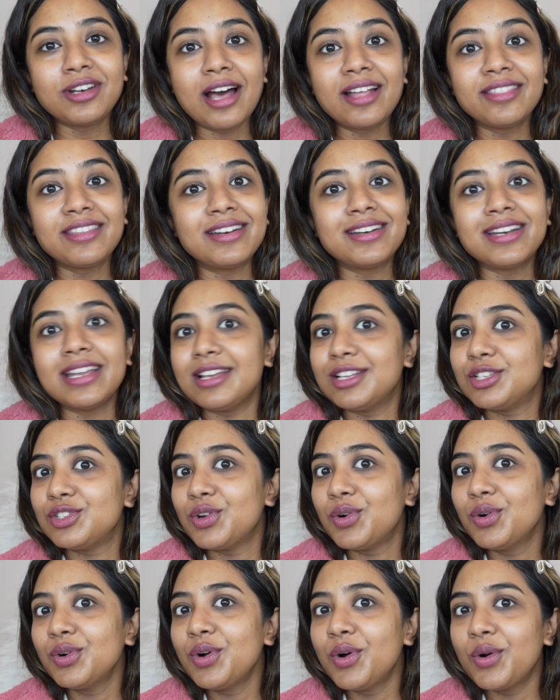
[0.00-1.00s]
now there is
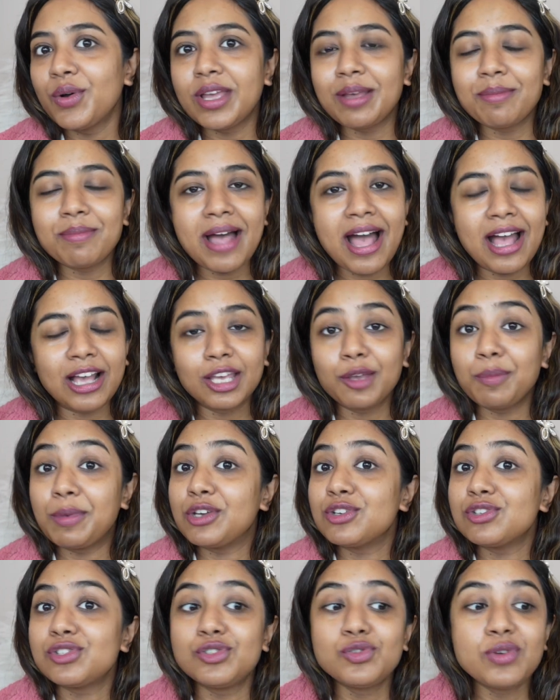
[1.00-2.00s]
no going back
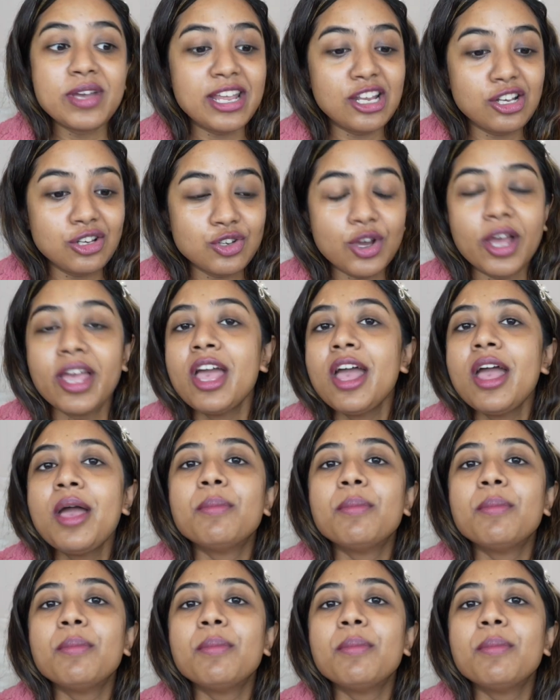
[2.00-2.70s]
because you enjoy.